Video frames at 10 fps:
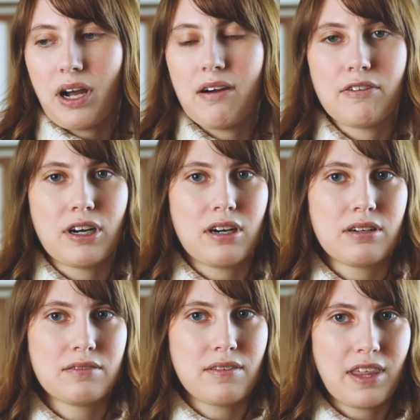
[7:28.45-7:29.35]

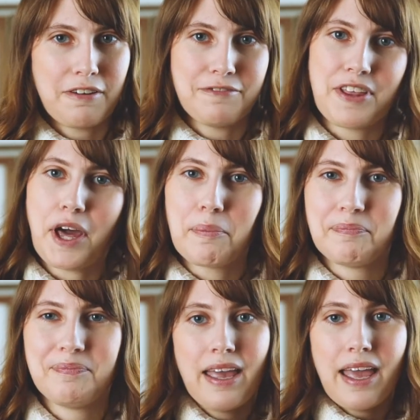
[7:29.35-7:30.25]
cover thing for them.
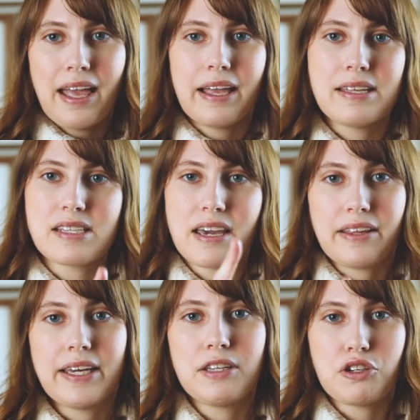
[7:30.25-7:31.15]
And I
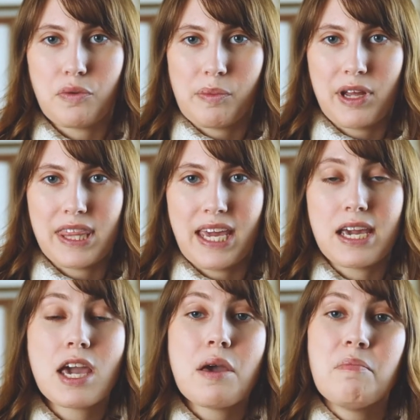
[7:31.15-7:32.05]
lied, there's one more thing.